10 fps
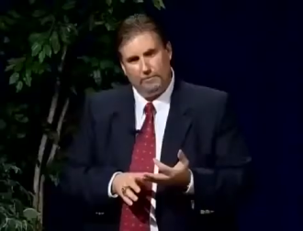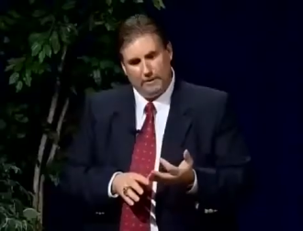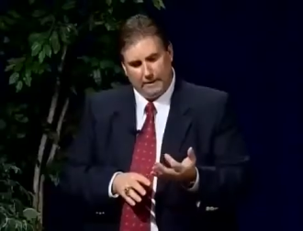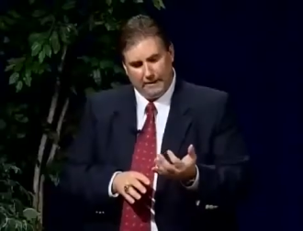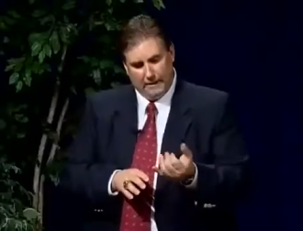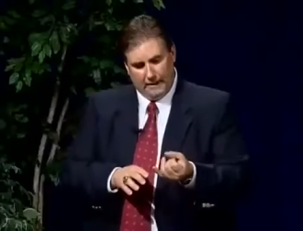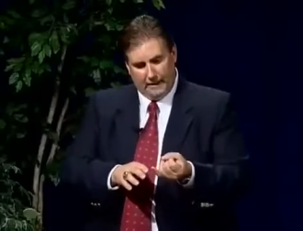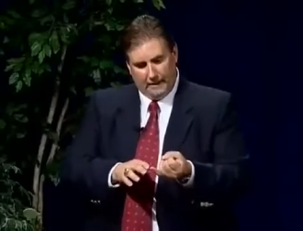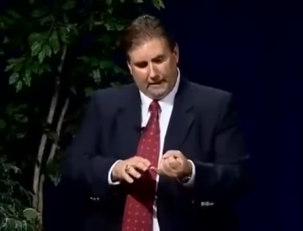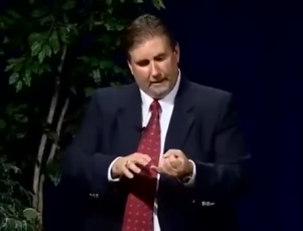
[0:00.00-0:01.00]
one,
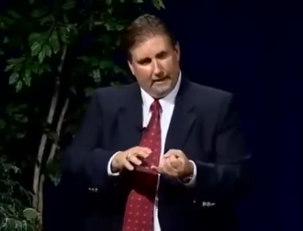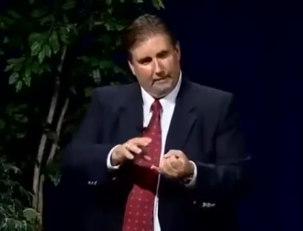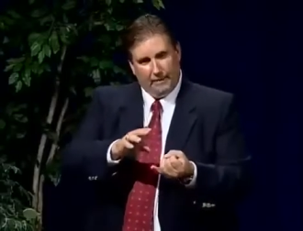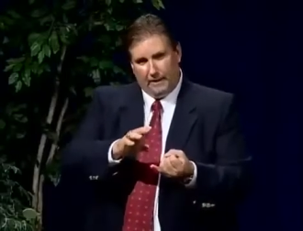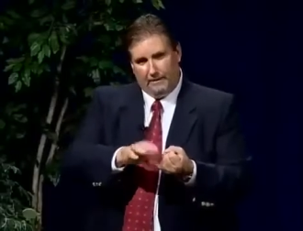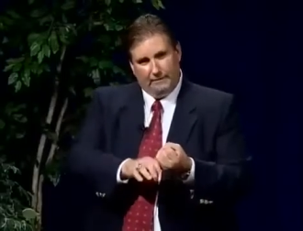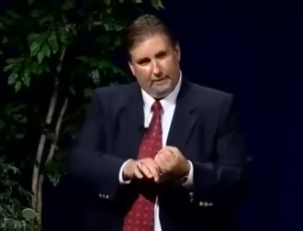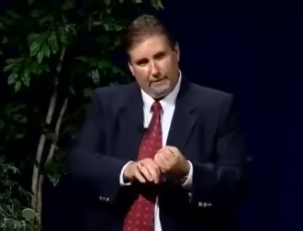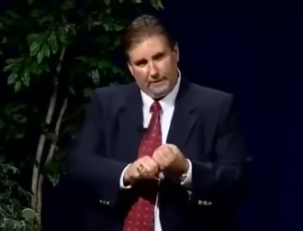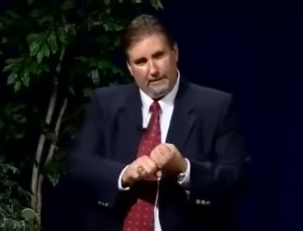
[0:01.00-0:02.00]
we need to
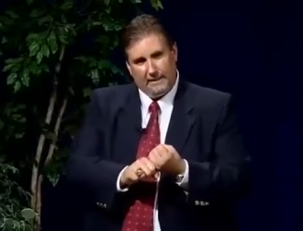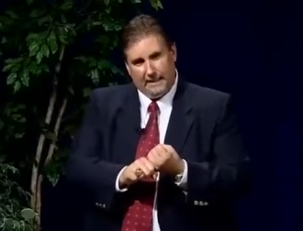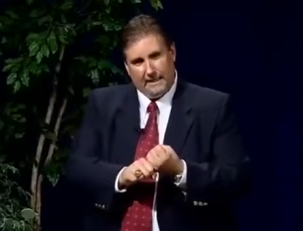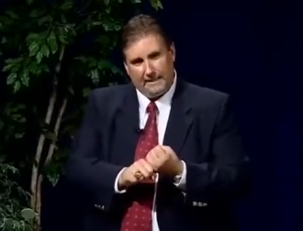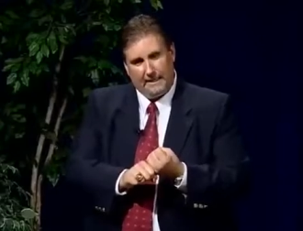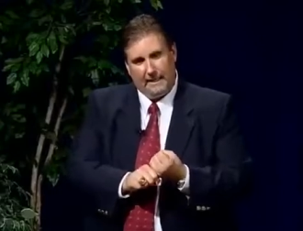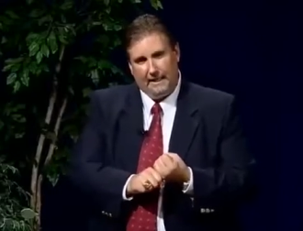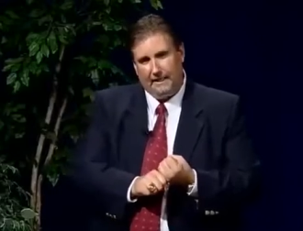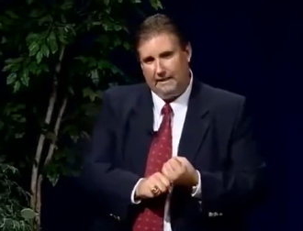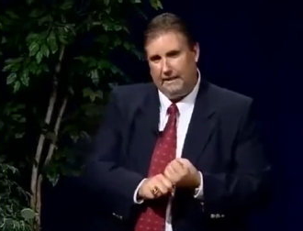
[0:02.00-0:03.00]
focus on the task at
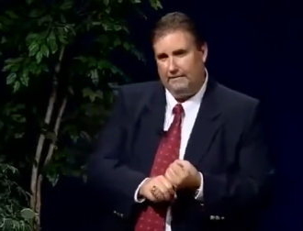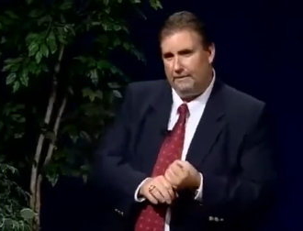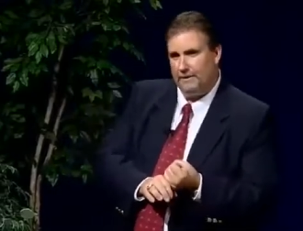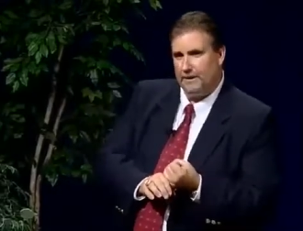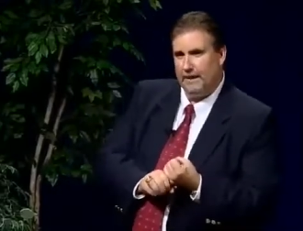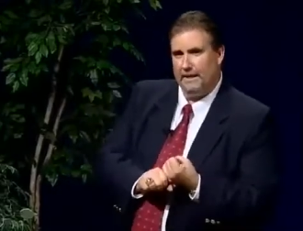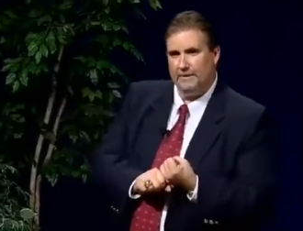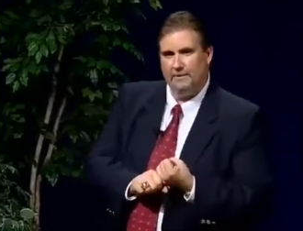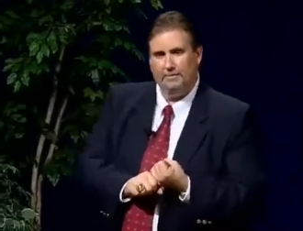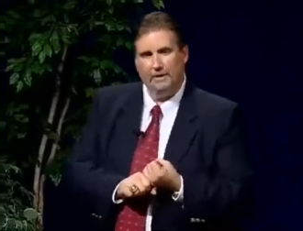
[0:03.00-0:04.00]
hand, and that first
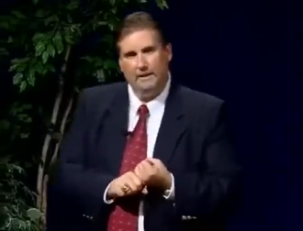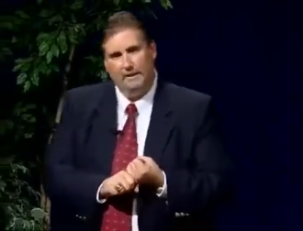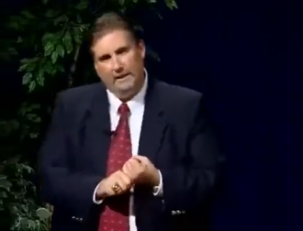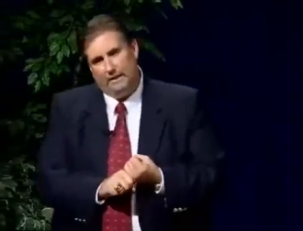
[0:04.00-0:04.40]
task would be